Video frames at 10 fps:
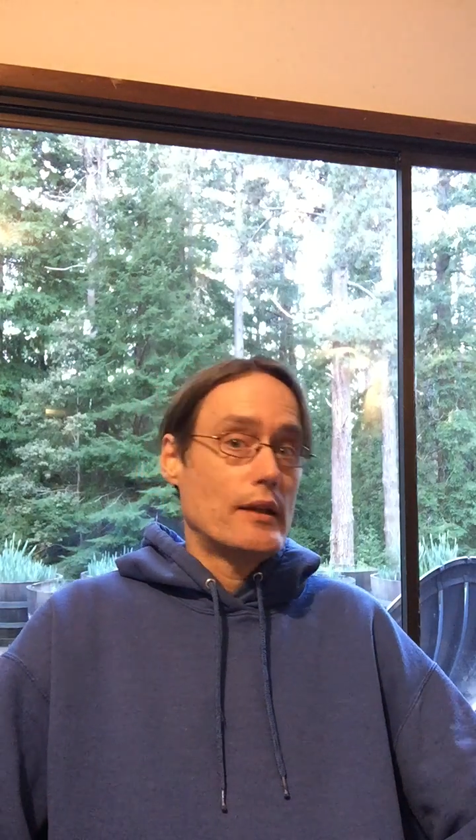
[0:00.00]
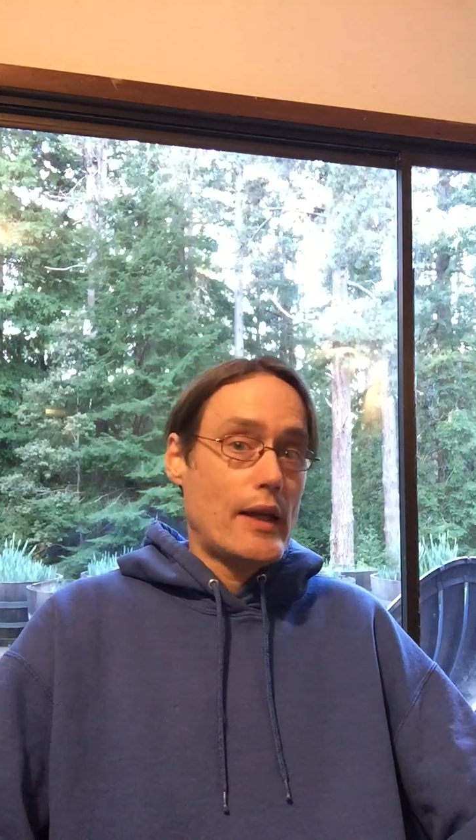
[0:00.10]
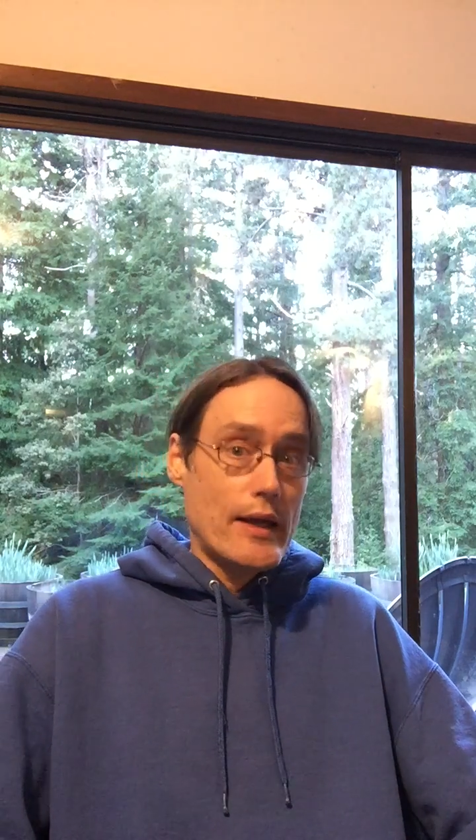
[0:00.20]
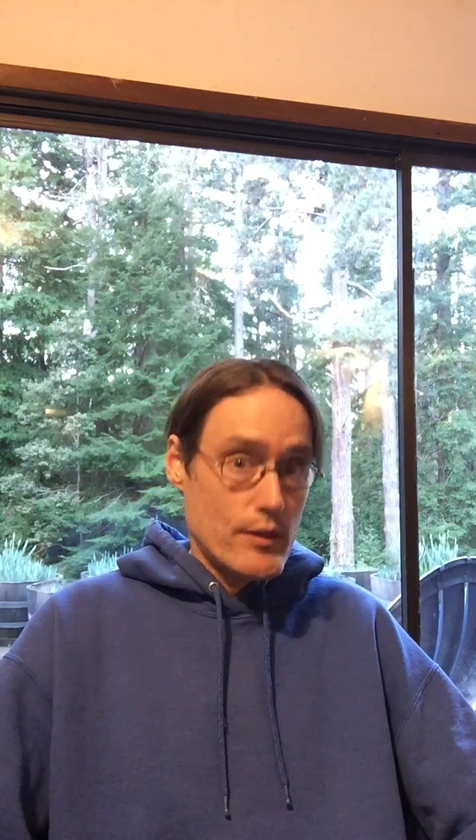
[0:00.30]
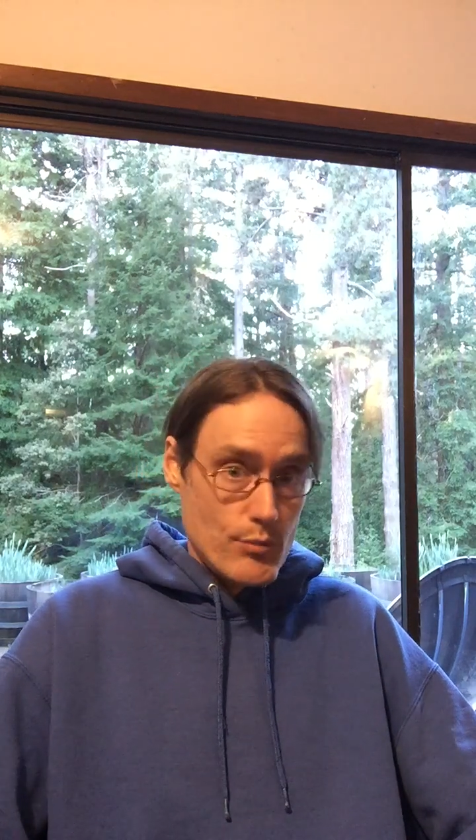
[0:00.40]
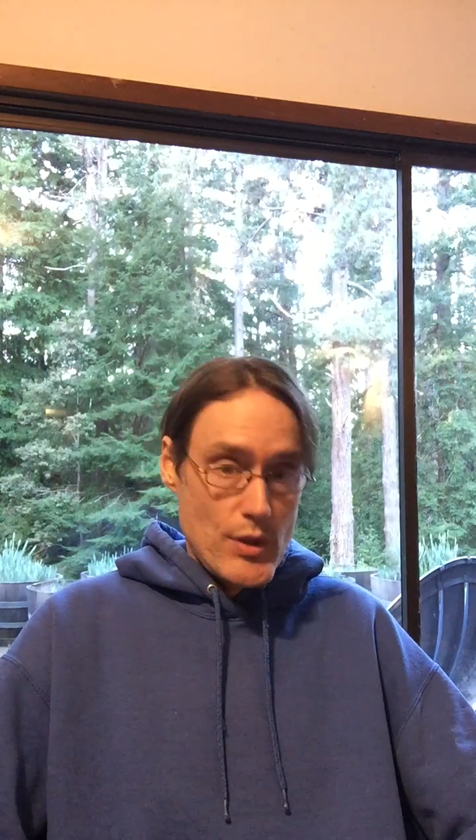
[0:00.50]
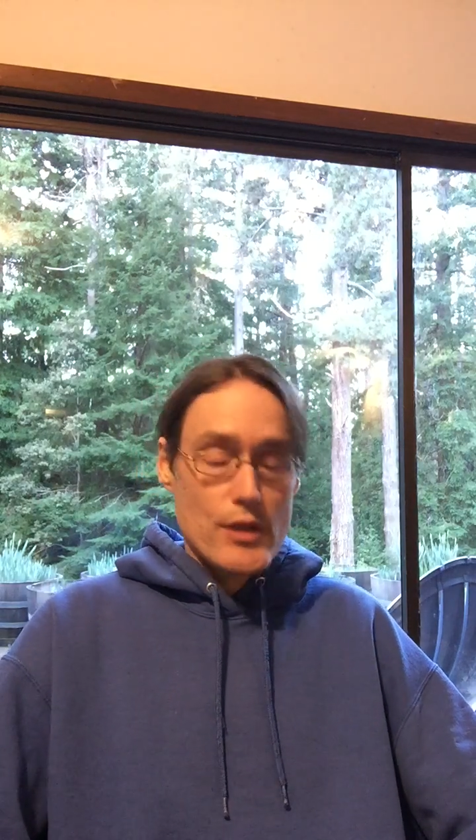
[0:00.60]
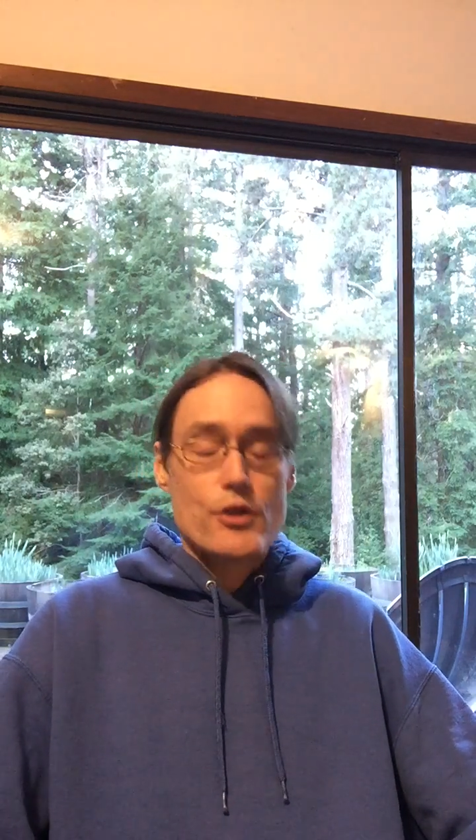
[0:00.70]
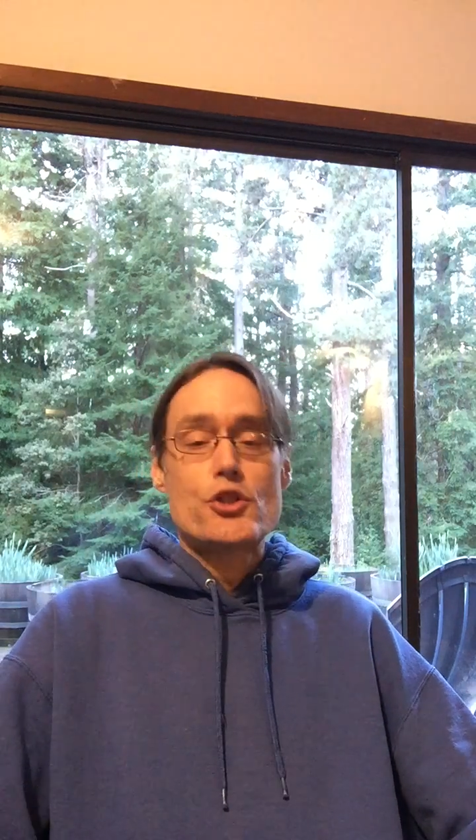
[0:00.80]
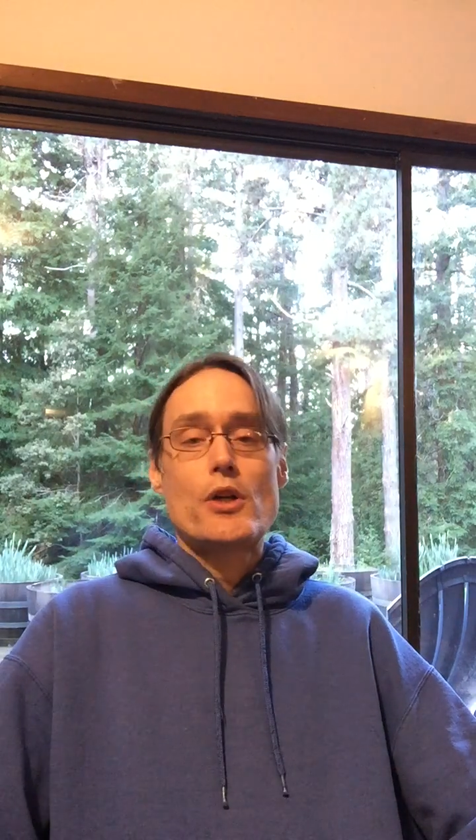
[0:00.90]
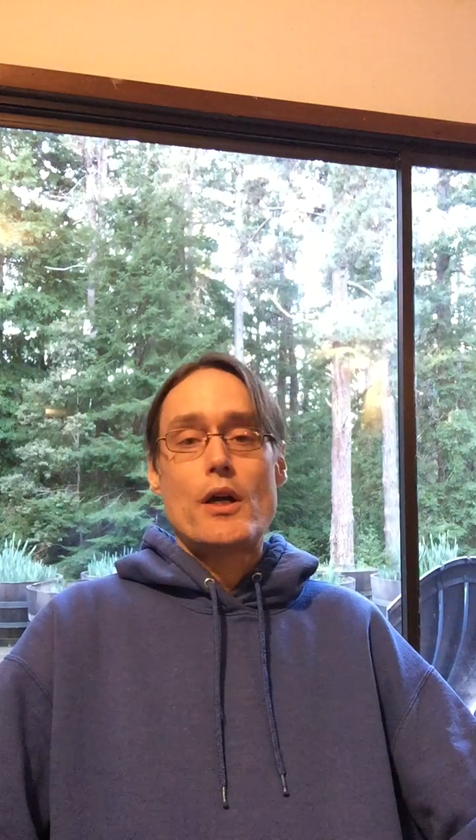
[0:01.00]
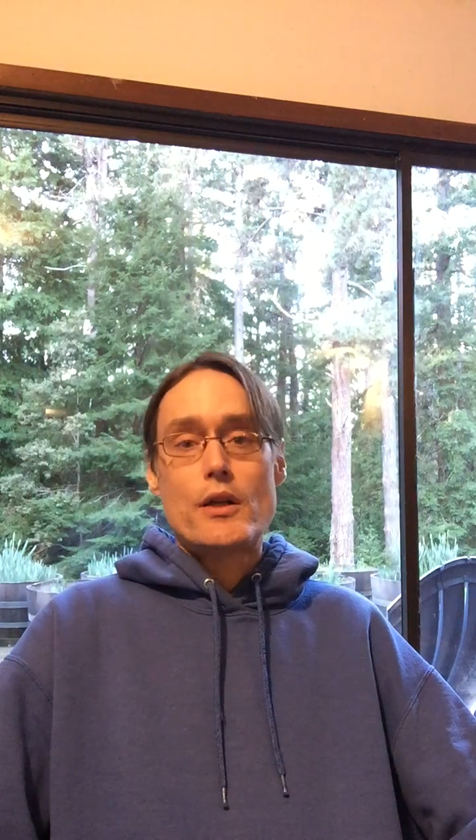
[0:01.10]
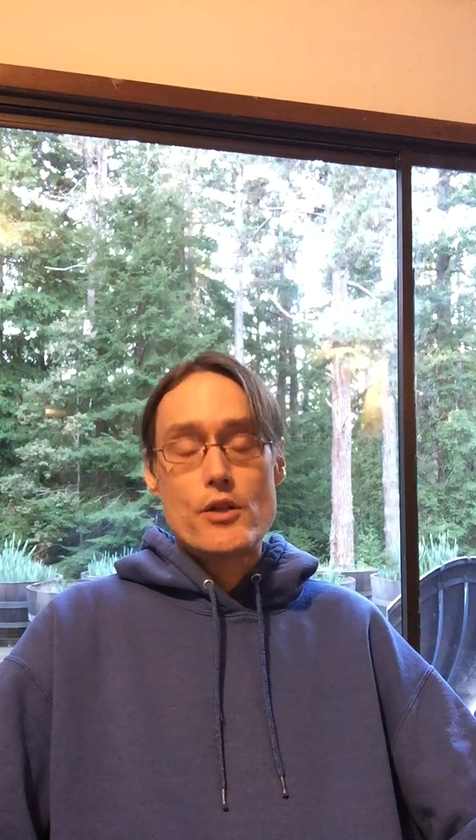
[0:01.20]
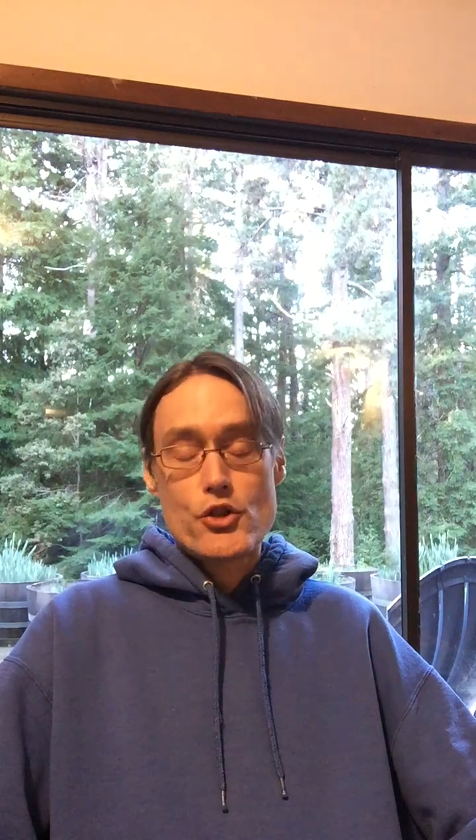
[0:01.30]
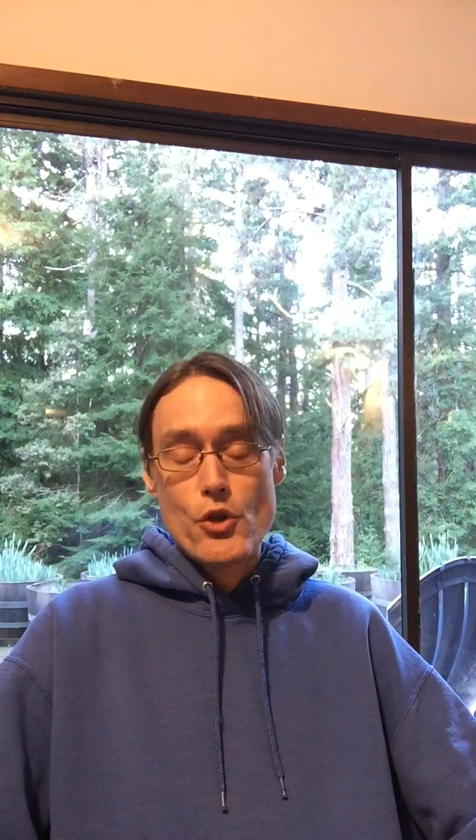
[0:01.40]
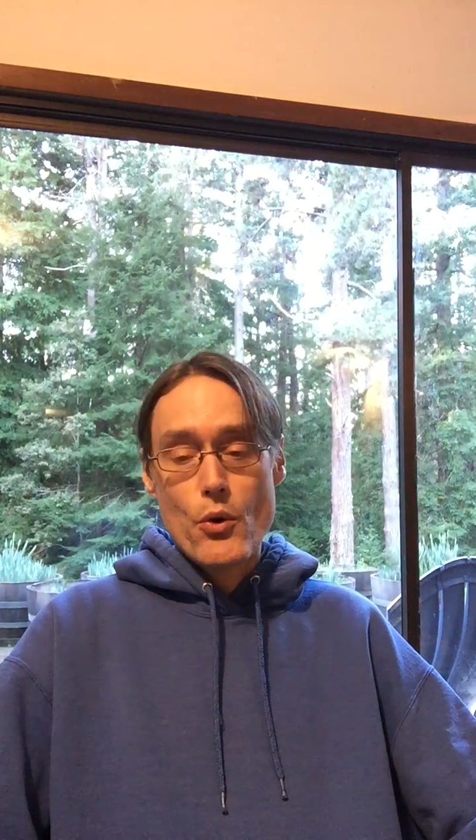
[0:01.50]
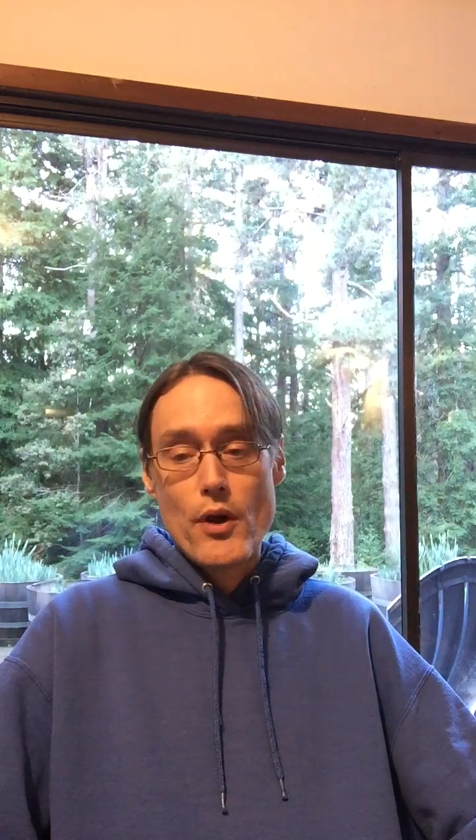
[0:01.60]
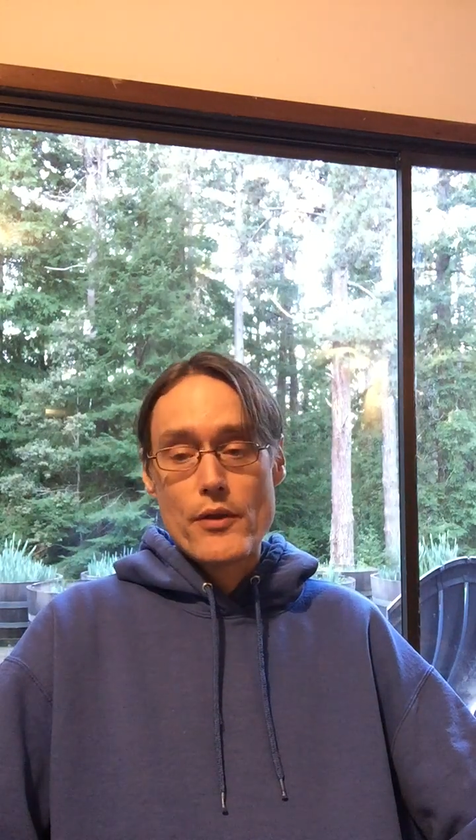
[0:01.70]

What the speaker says: light being shown